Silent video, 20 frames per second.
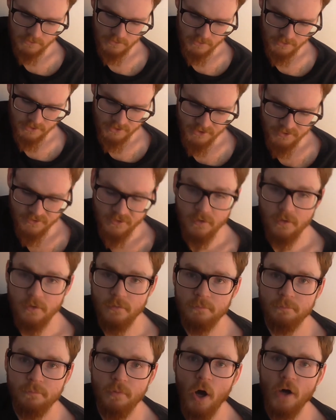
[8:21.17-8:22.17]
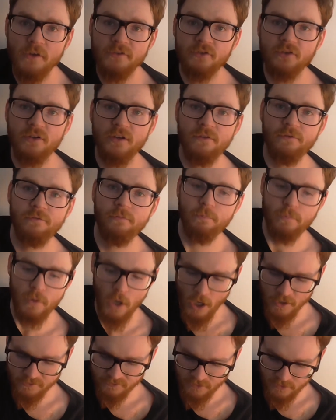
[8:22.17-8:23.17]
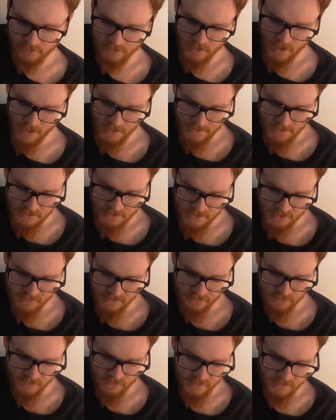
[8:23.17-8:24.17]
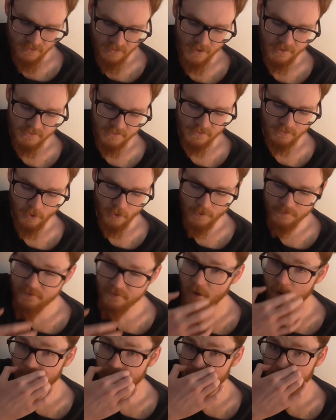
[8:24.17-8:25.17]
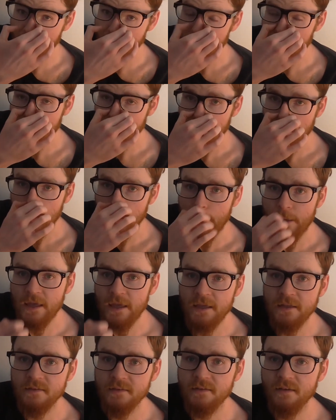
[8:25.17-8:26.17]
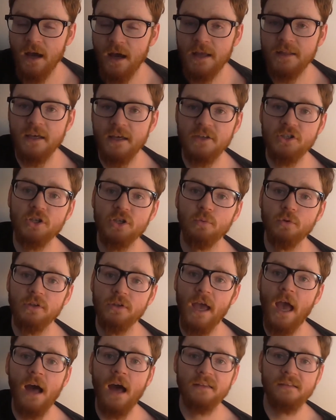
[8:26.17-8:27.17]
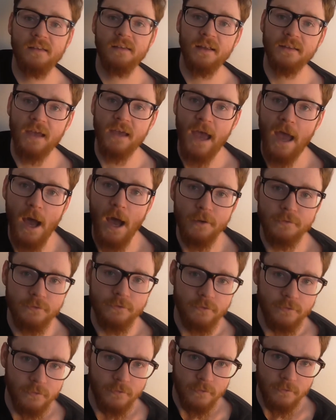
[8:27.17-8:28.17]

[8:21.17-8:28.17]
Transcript: She's a positive person, and that she's conducting herself inside as she would outside the house.